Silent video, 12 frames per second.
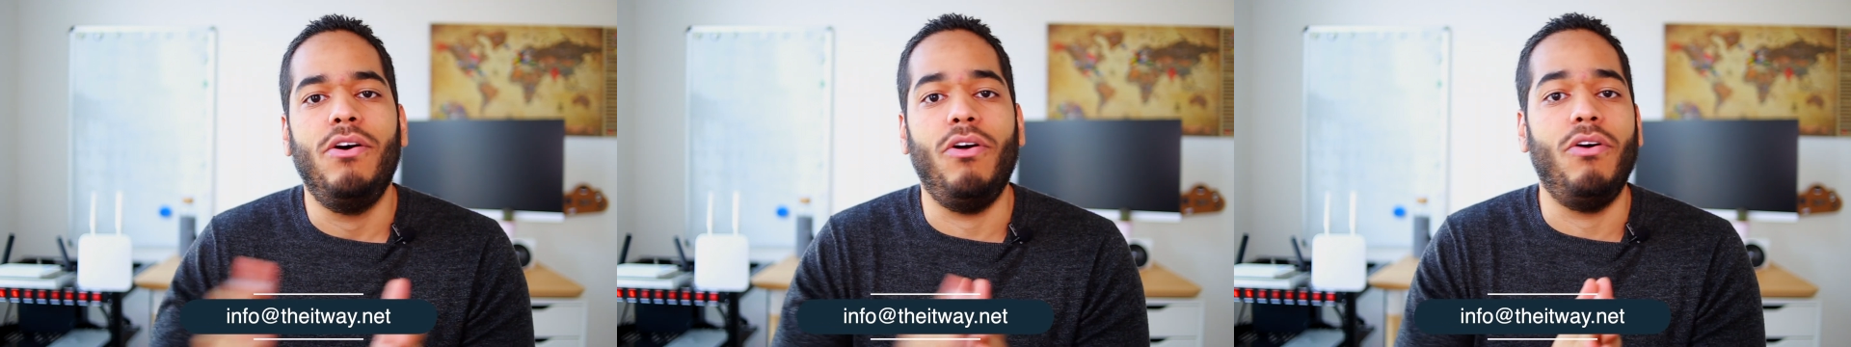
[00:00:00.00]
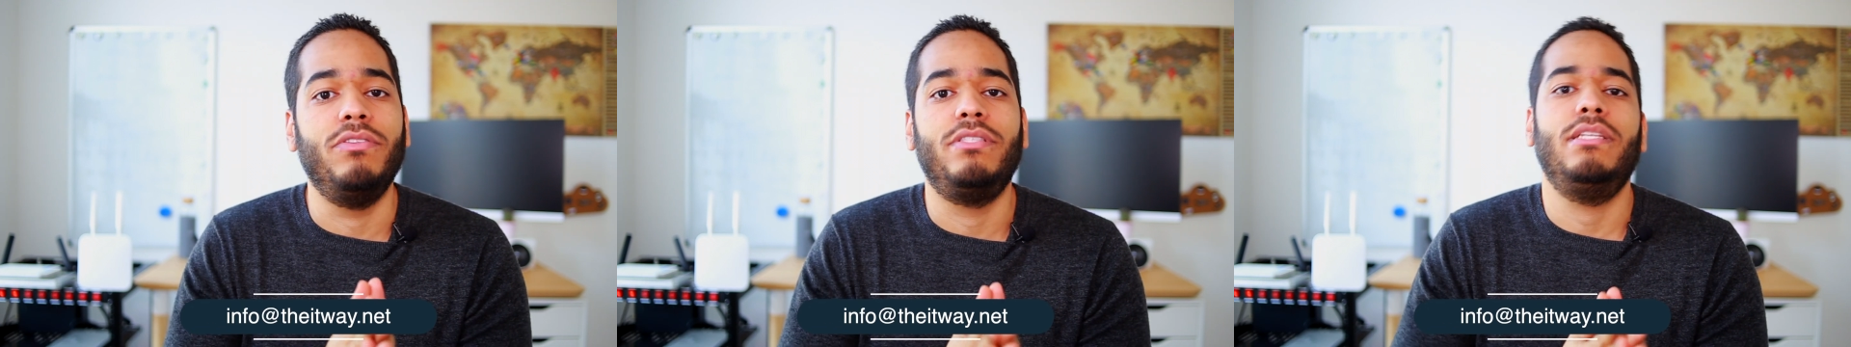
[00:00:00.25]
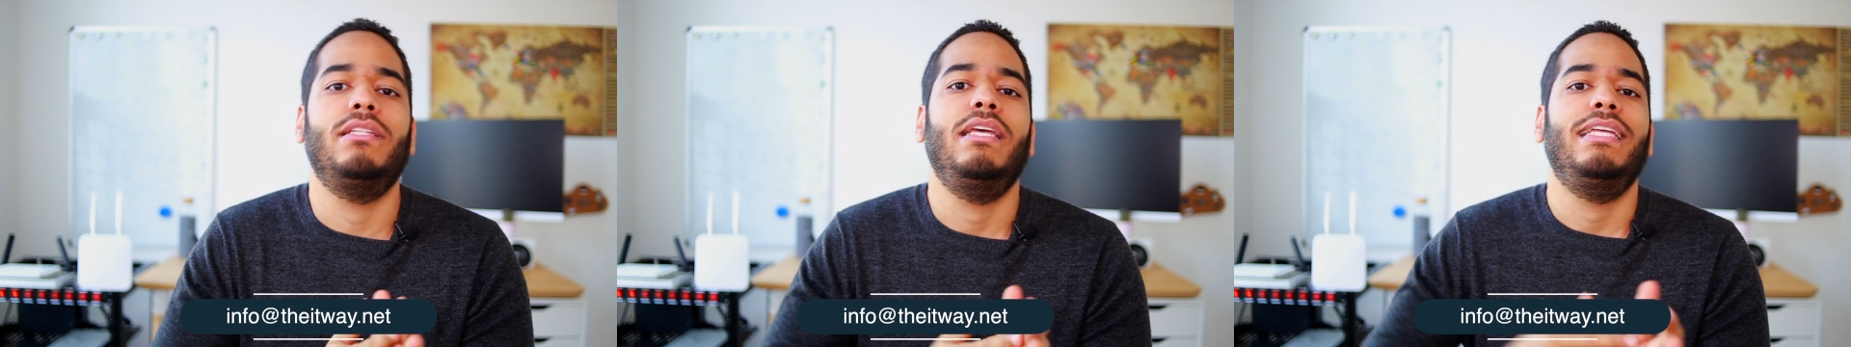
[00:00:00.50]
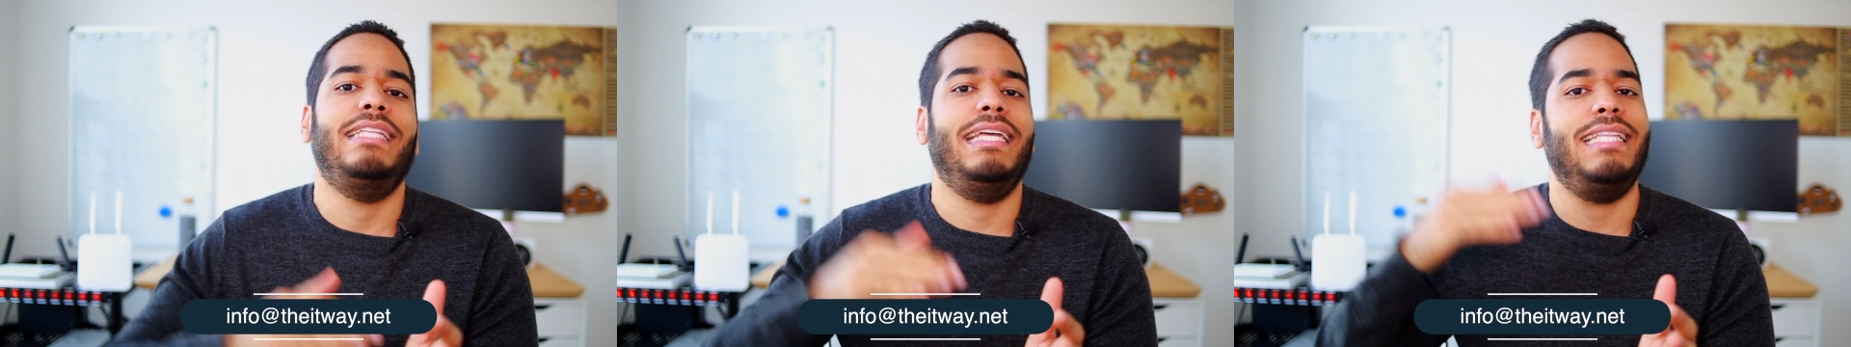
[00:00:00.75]
or until
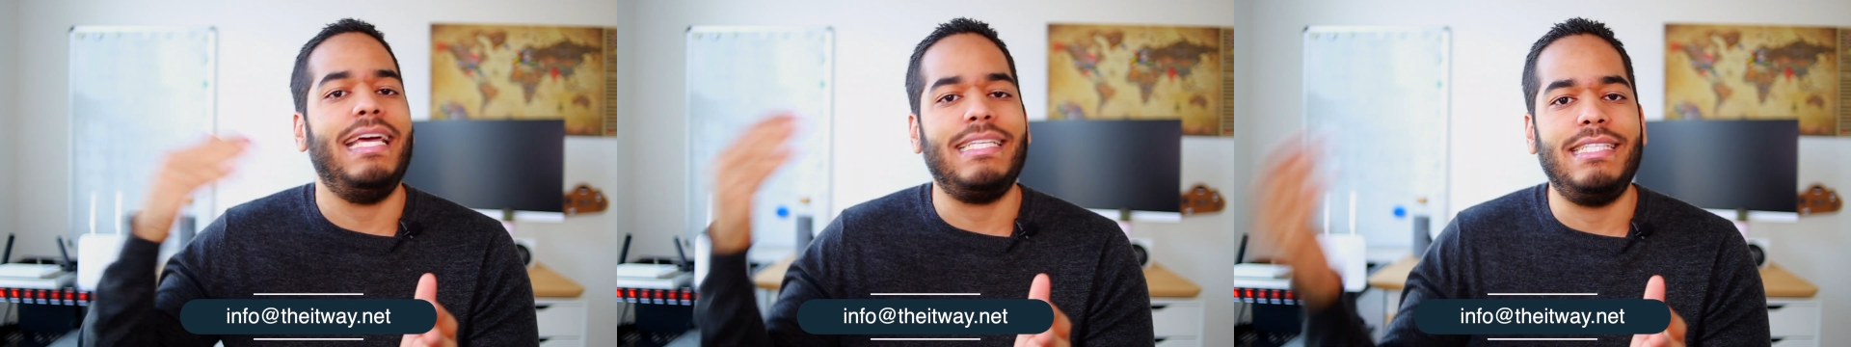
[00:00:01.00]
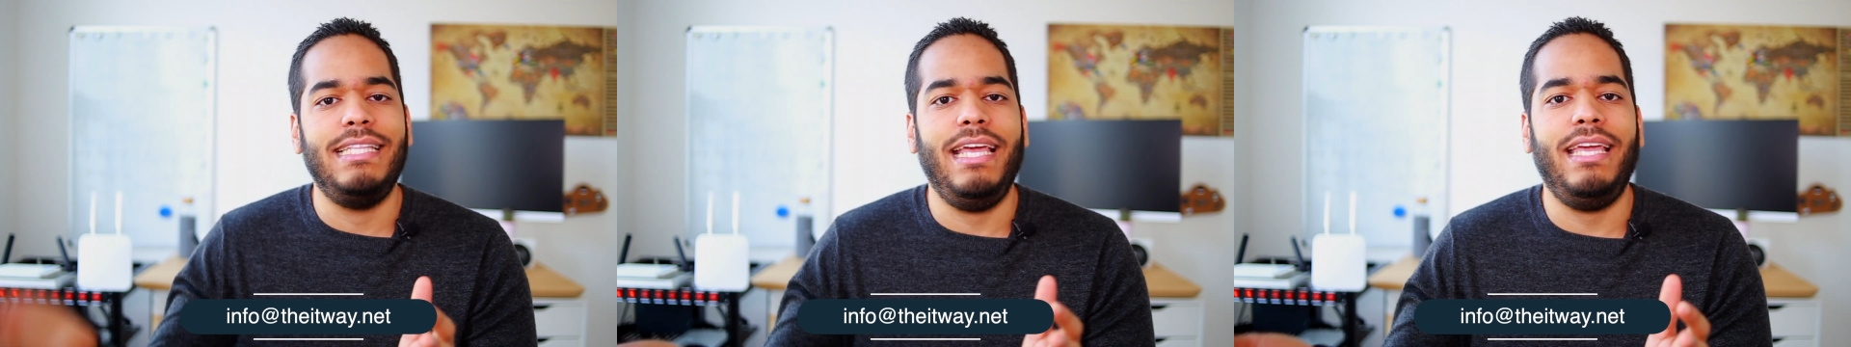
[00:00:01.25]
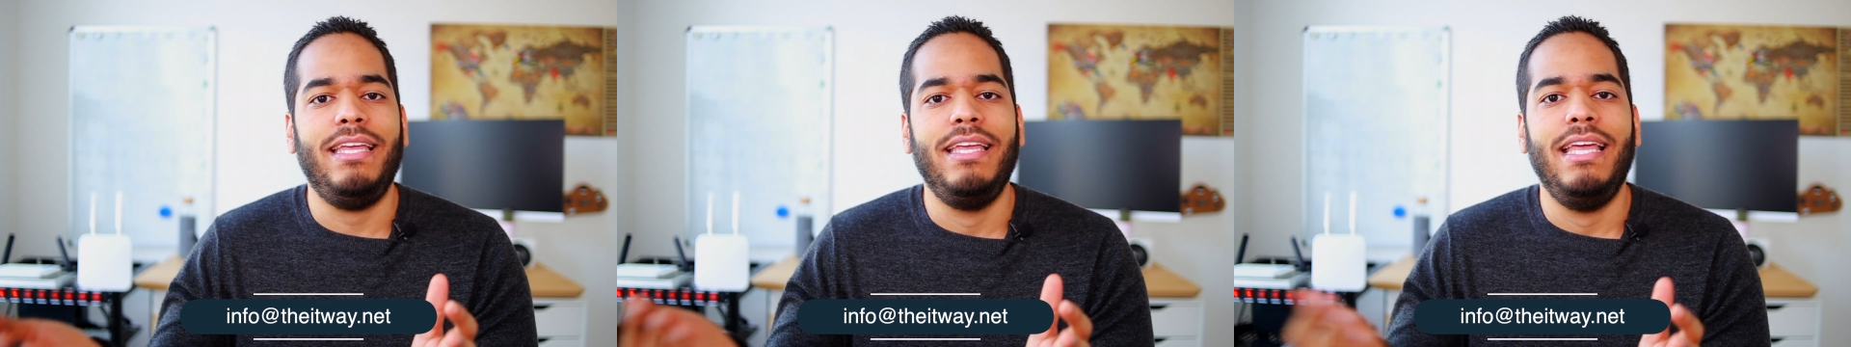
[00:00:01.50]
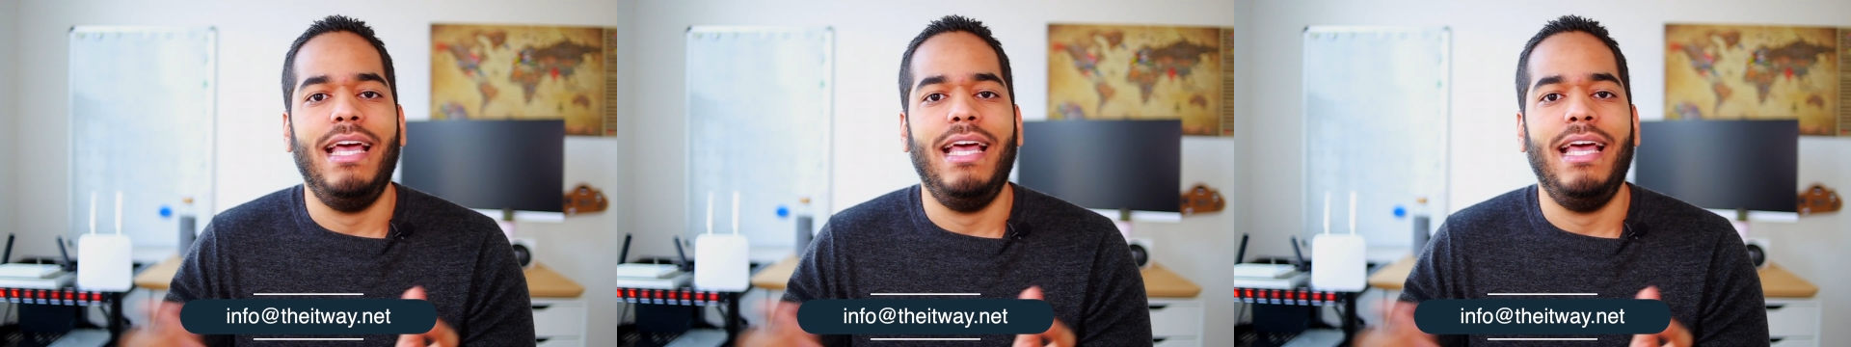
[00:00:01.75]
the next day.